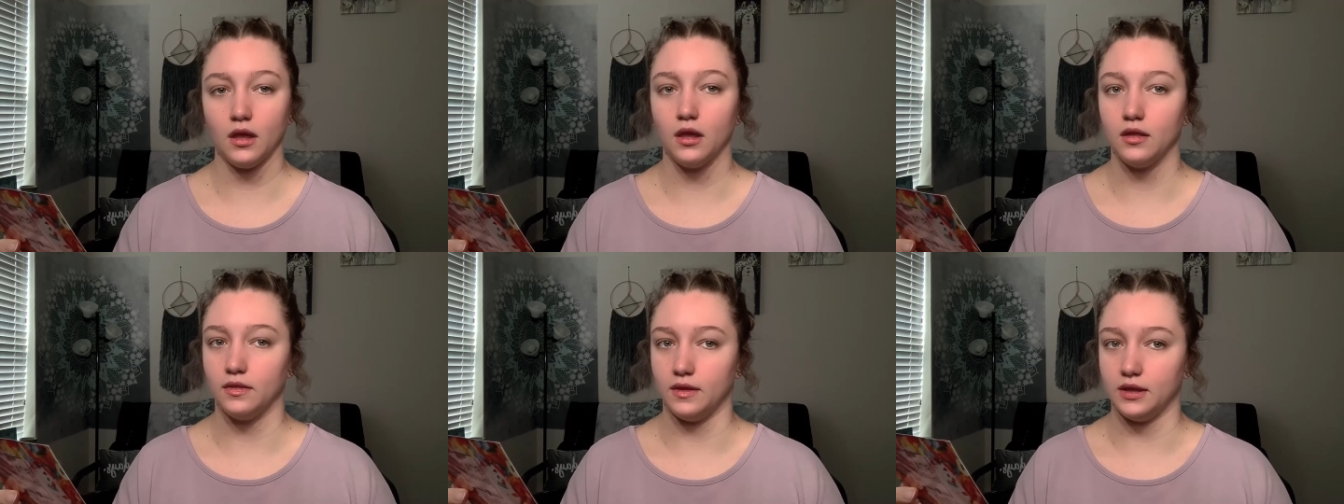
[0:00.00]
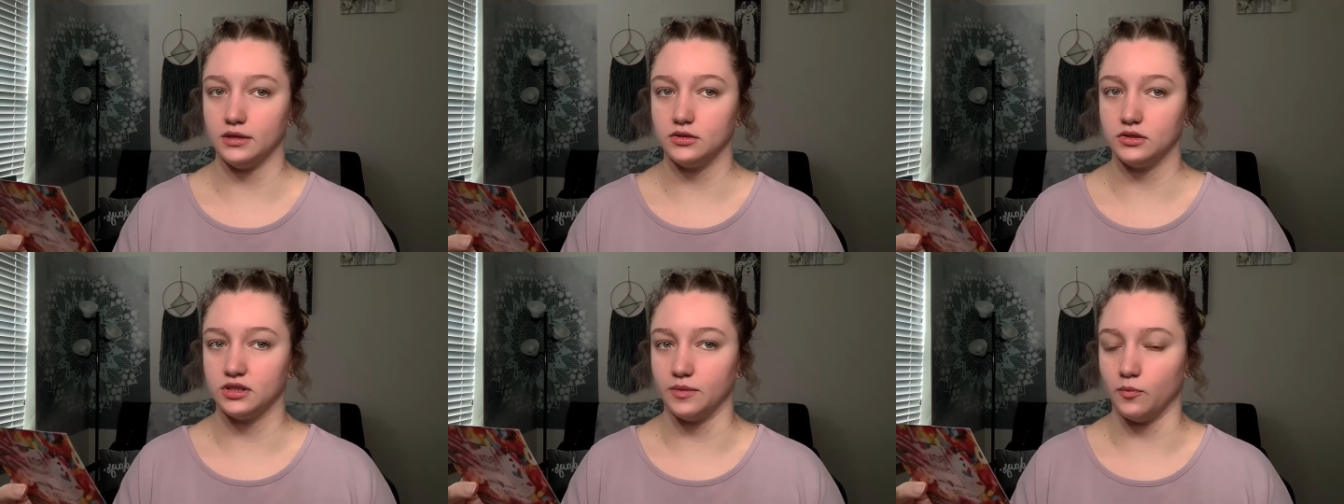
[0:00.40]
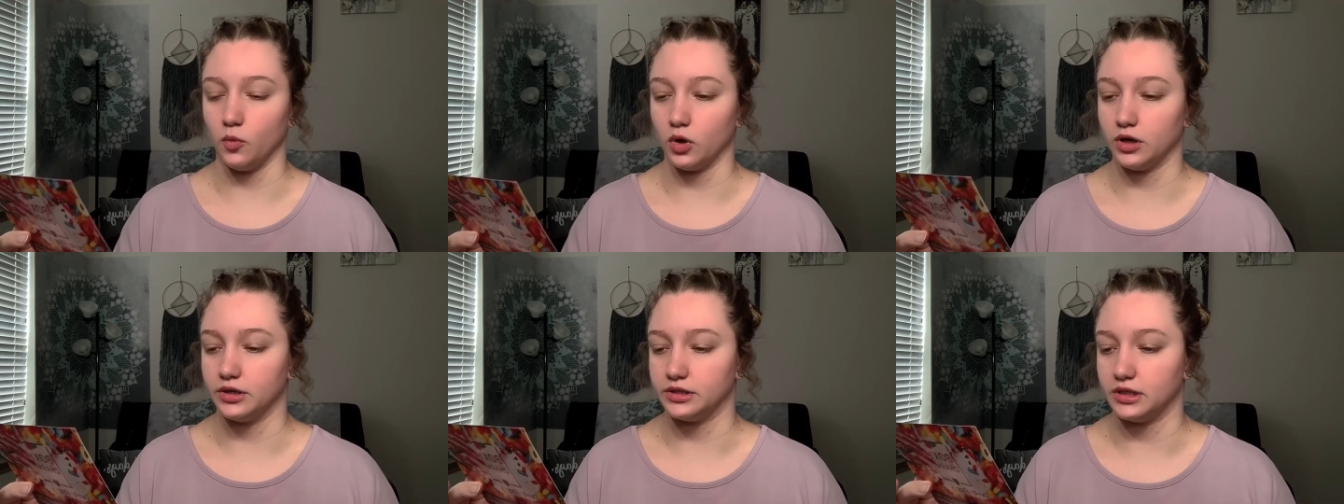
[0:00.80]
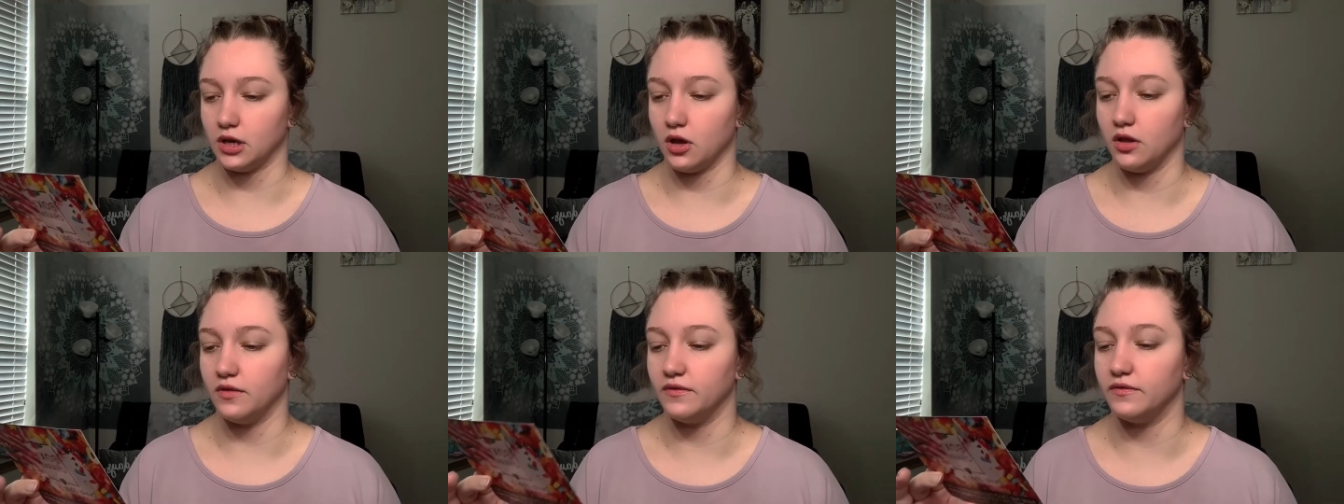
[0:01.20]
these are some words,
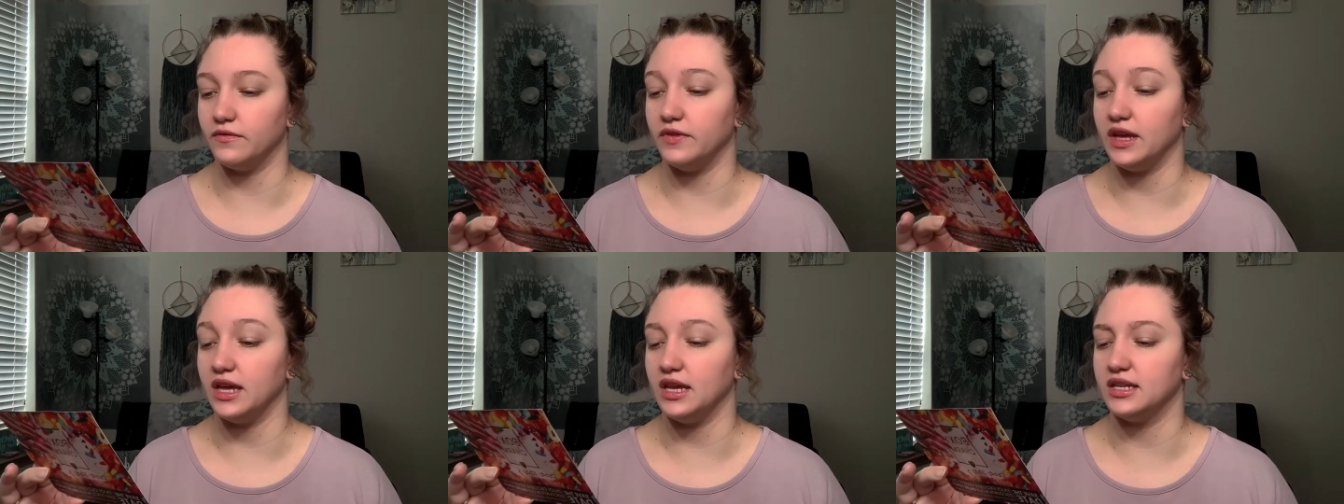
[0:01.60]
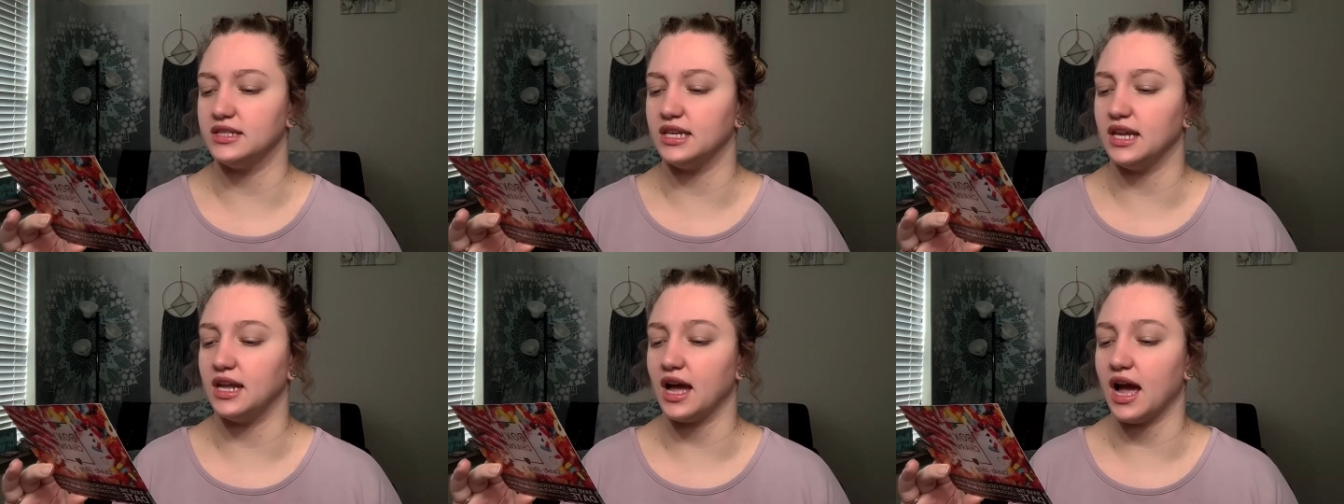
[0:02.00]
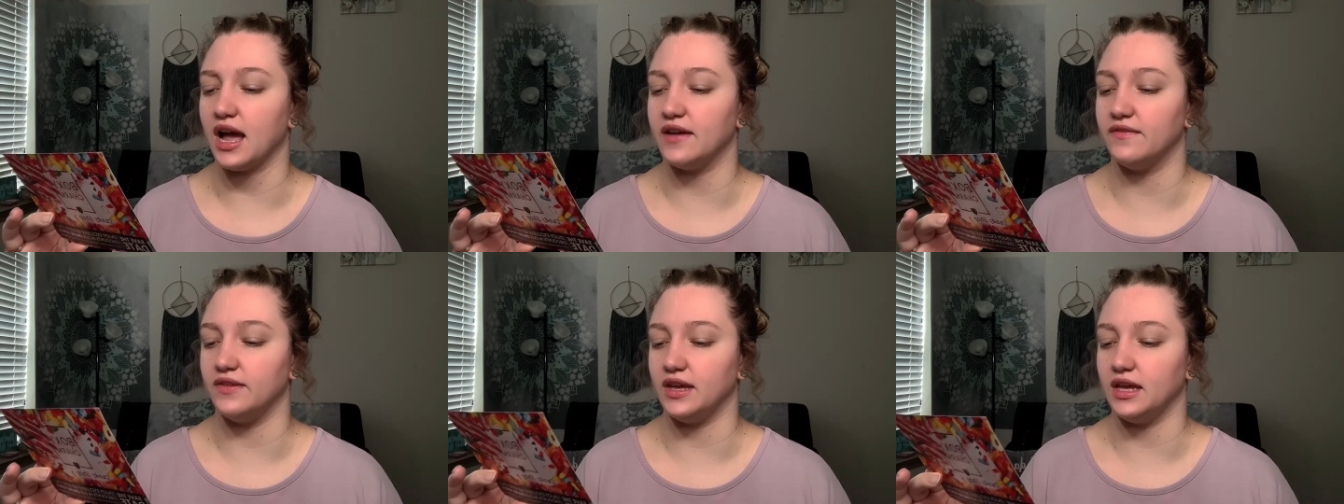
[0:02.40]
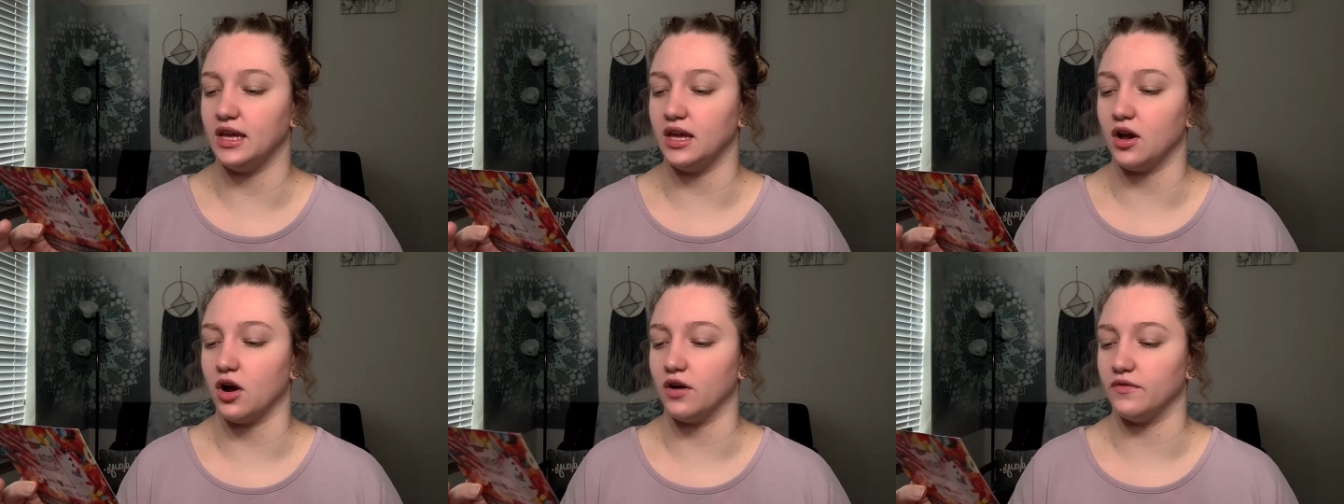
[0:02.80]
y'all.
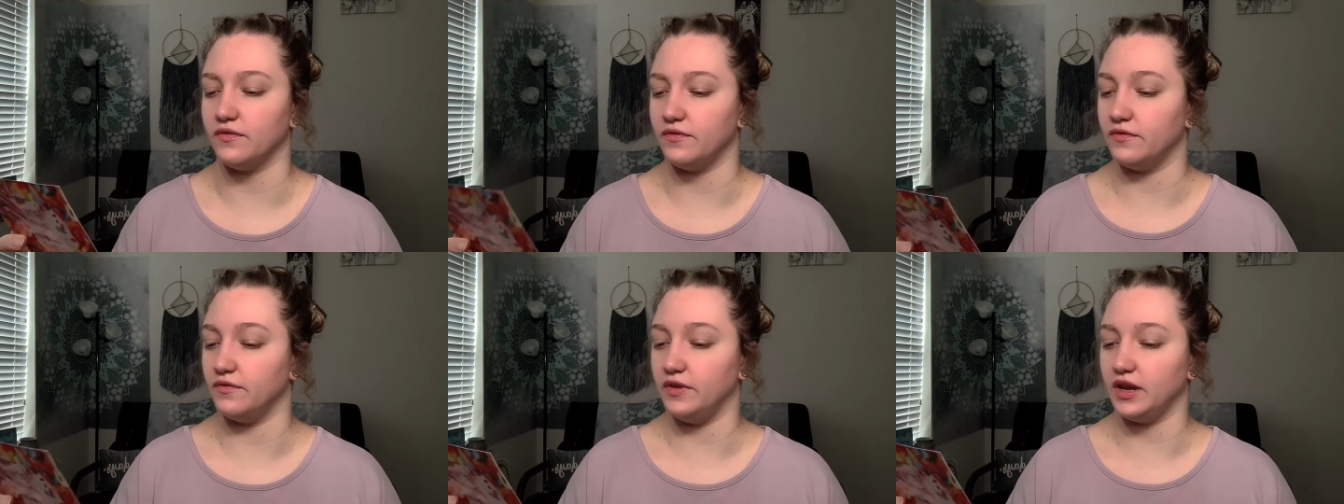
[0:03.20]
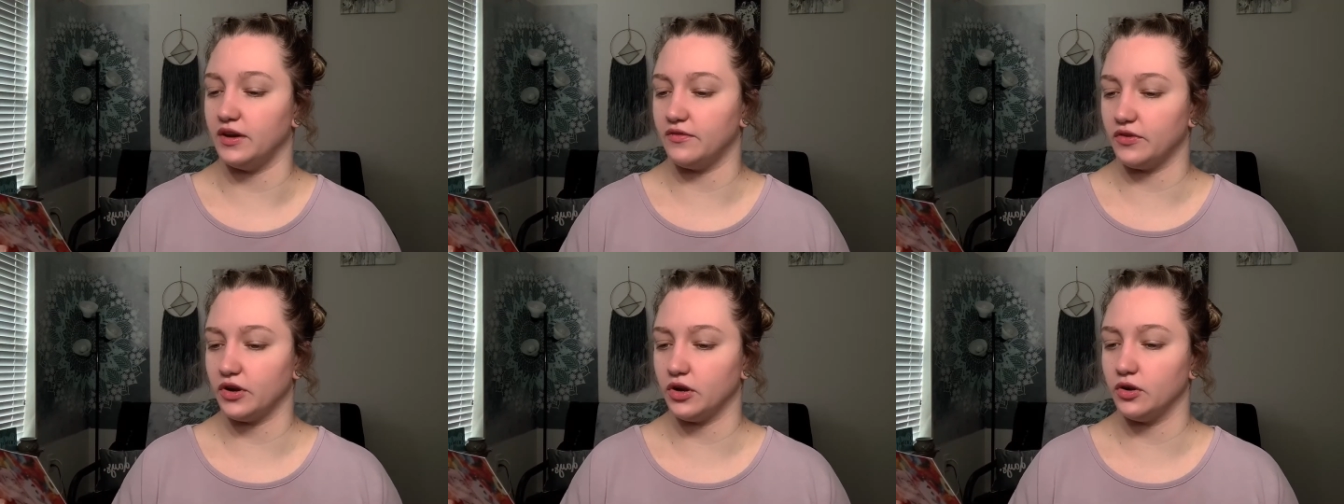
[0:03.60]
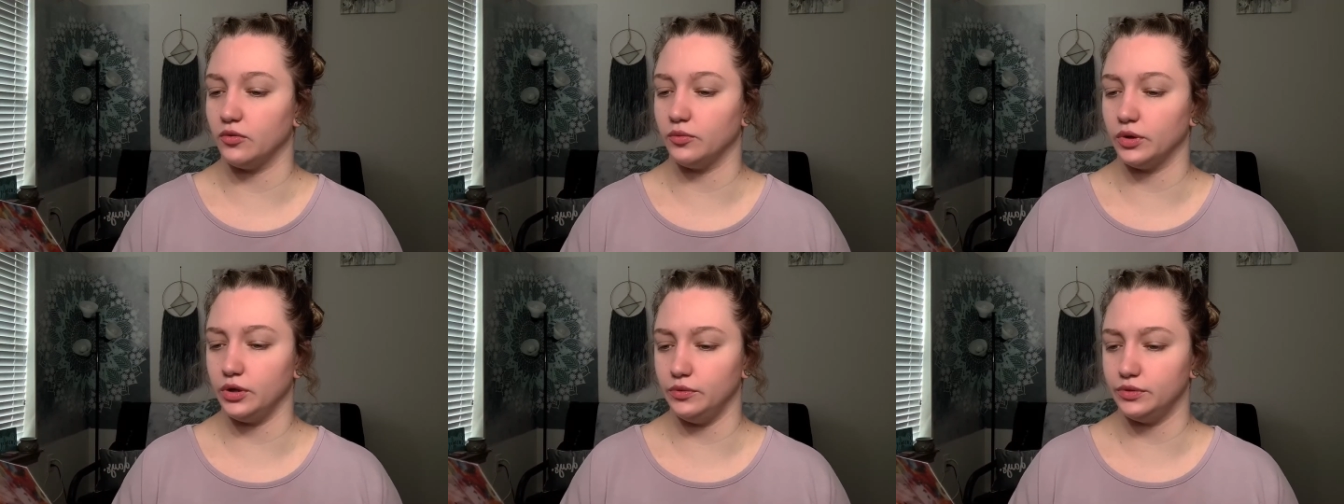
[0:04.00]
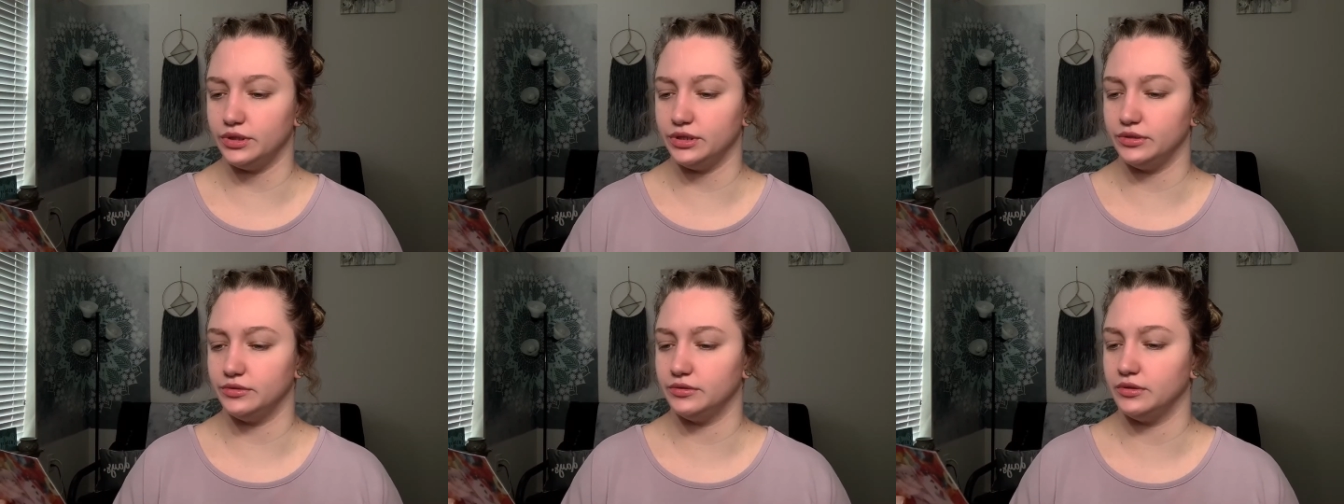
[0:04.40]
Vetiver, vetiver root,